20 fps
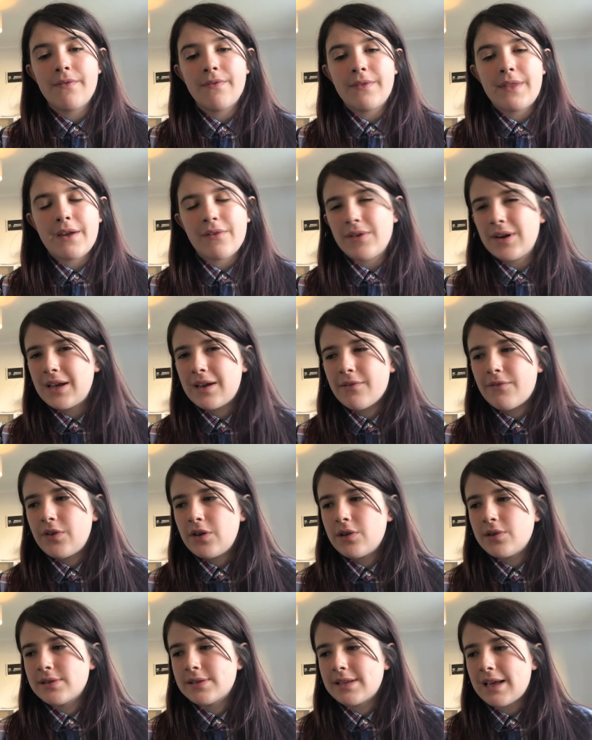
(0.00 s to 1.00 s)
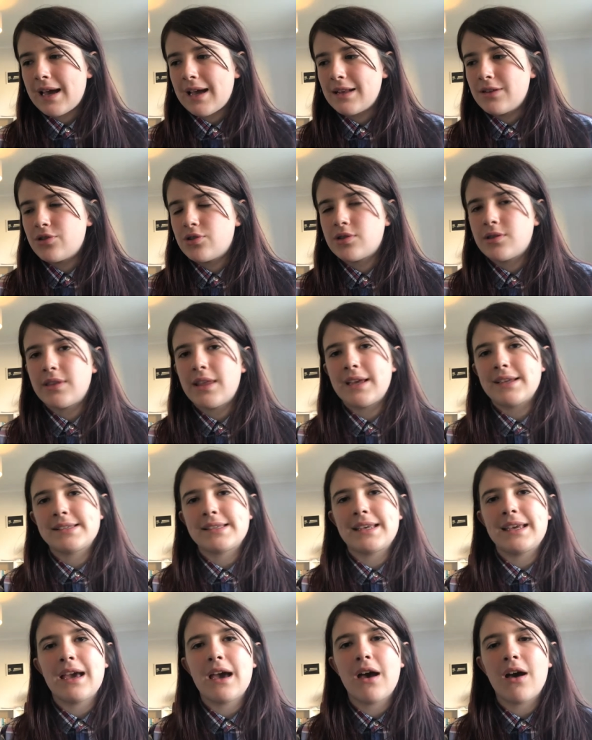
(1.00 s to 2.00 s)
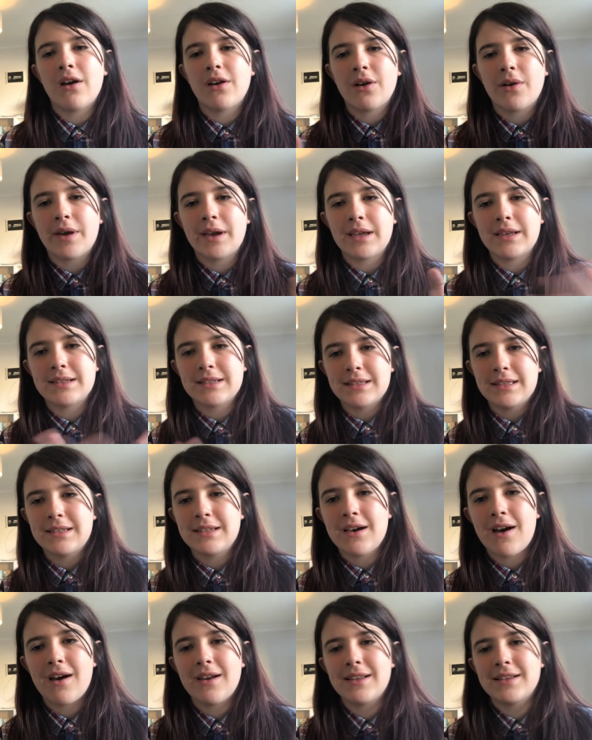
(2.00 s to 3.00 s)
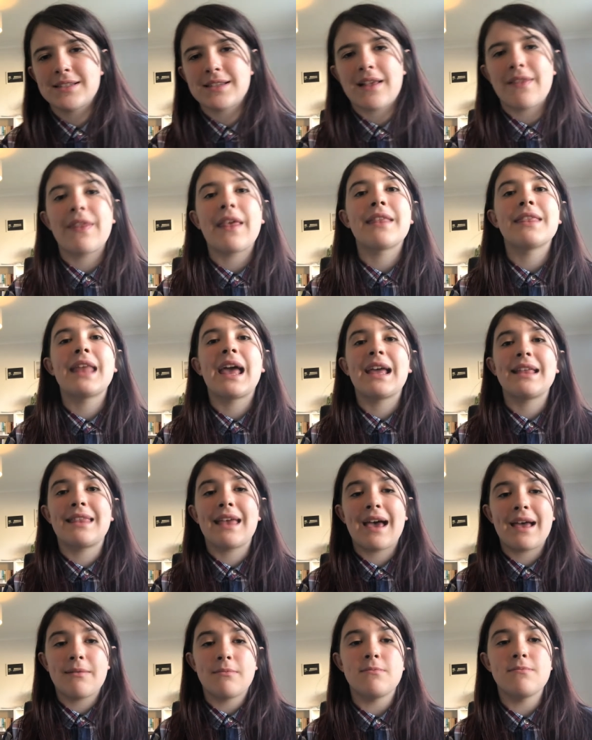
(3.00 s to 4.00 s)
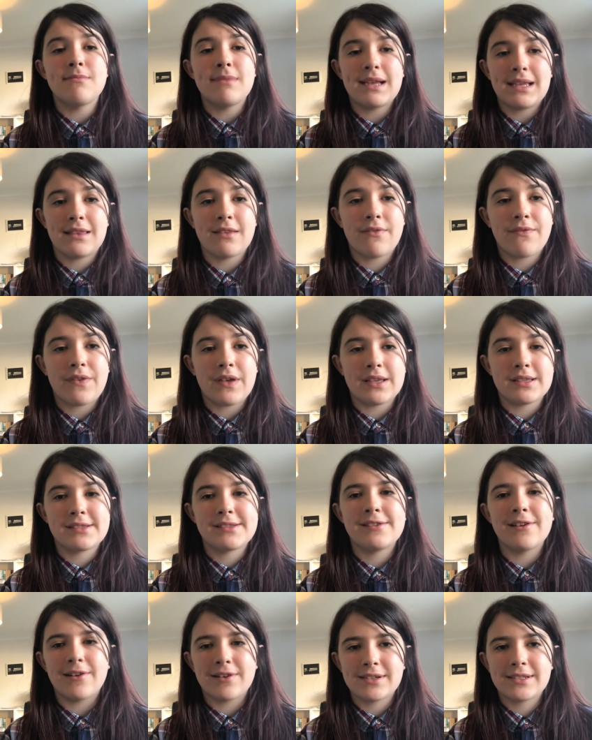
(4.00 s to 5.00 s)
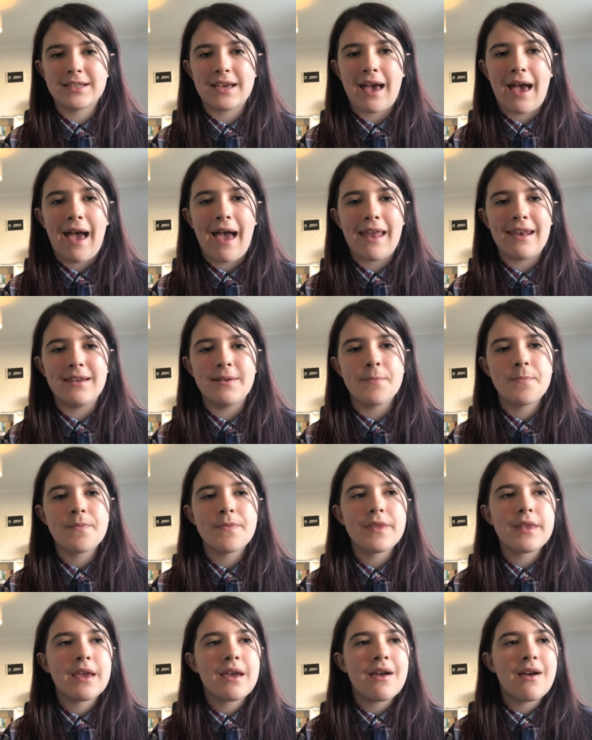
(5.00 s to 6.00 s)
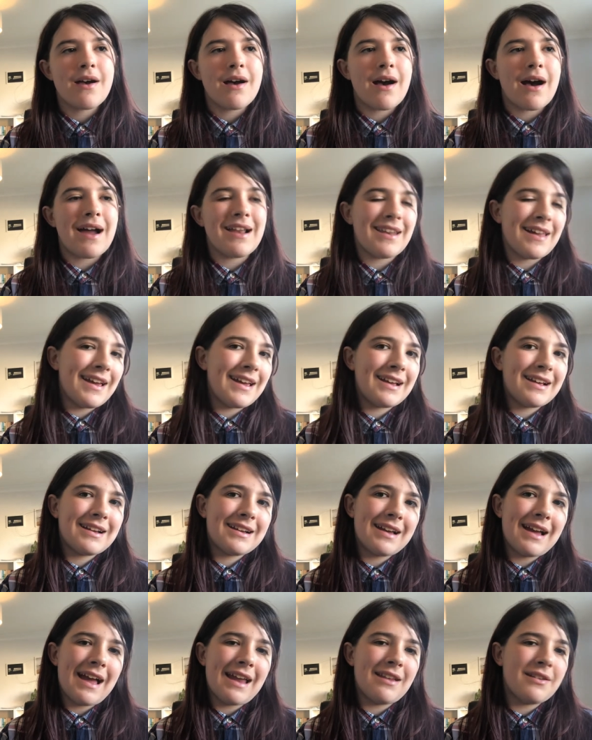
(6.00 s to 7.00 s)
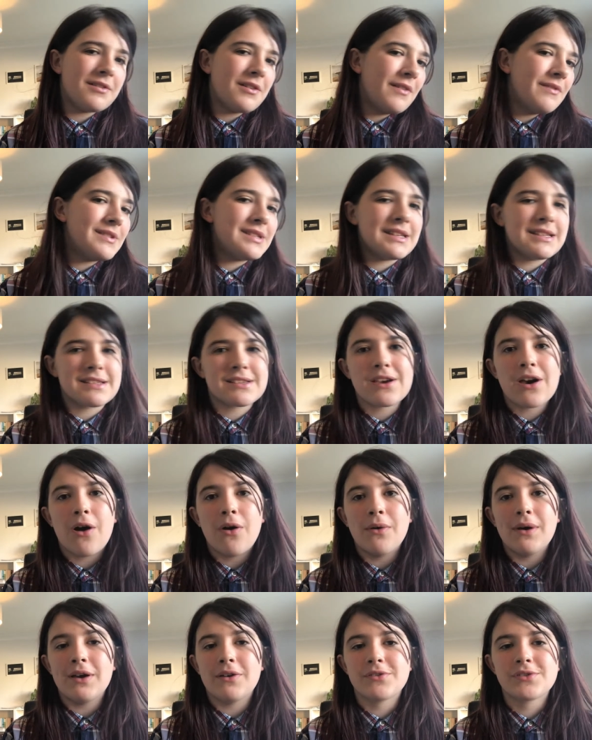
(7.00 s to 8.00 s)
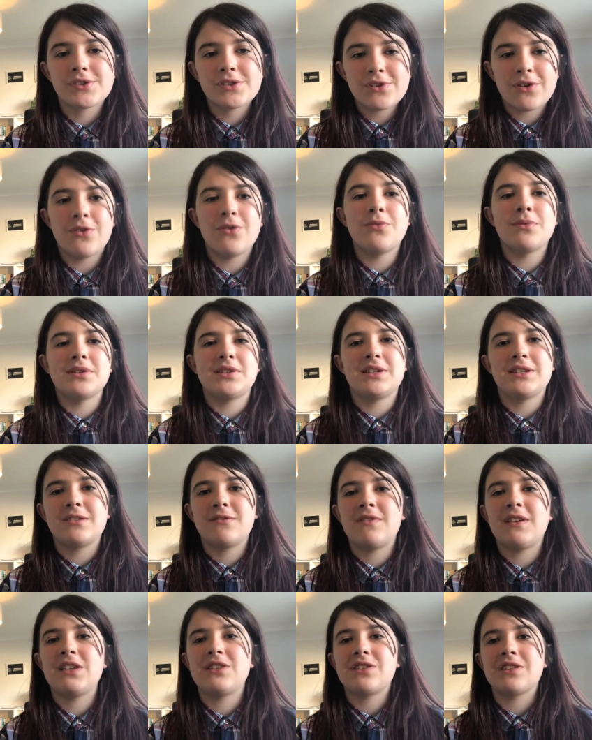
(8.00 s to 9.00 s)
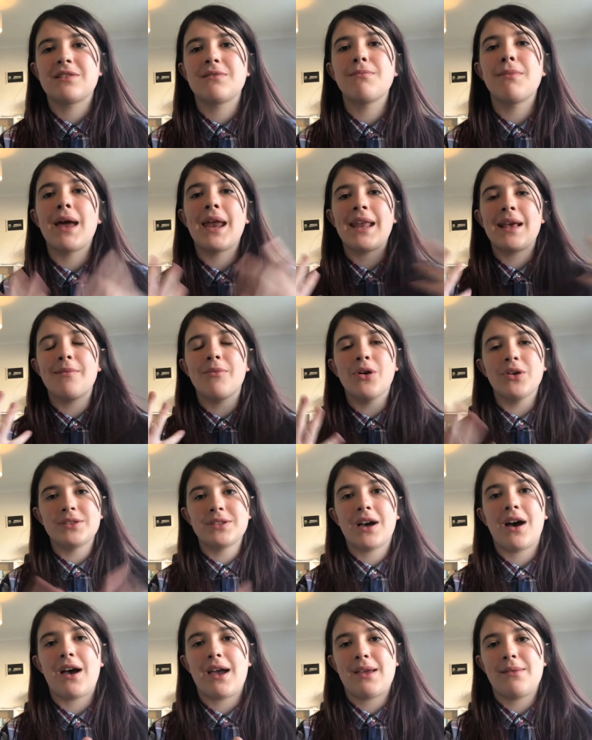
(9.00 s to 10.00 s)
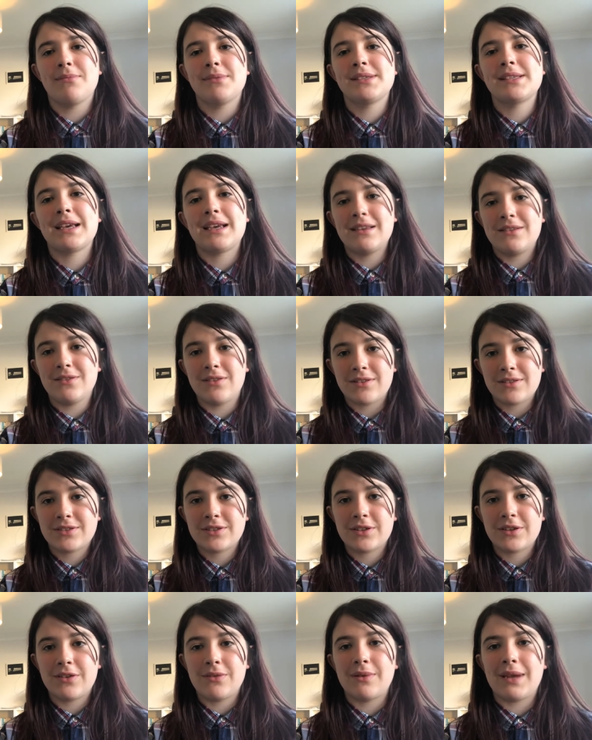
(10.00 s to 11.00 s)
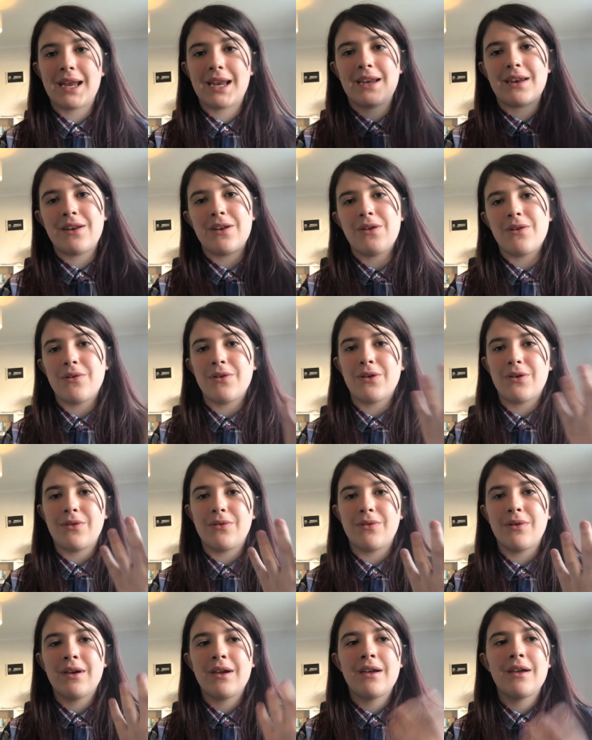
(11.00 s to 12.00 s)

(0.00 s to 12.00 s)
they're really confused, and they see her going into the TARDIS, and then they then meet the first Doctor. And I like, and obviously it's Cole Hill School, which is featured many more times in Doctor Who, in New Who,